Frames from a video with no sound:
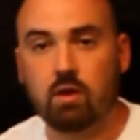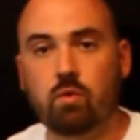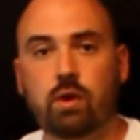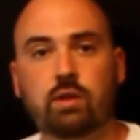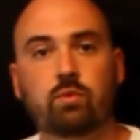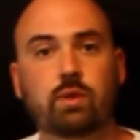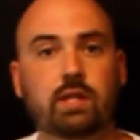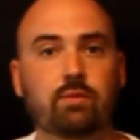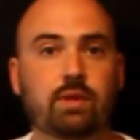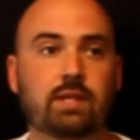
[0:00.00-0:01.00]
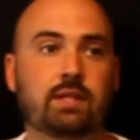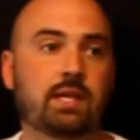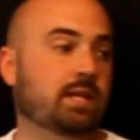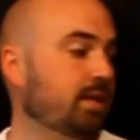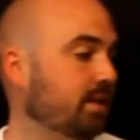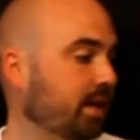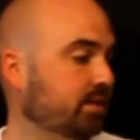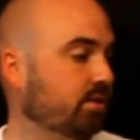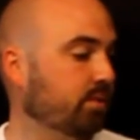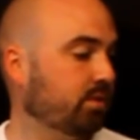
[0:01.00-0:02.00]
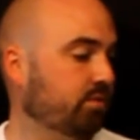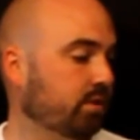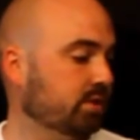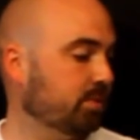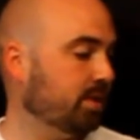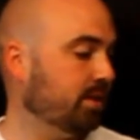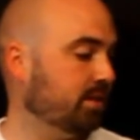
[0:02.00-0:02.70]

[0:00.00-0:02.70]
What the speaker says: where you really need it, extra reinforcement in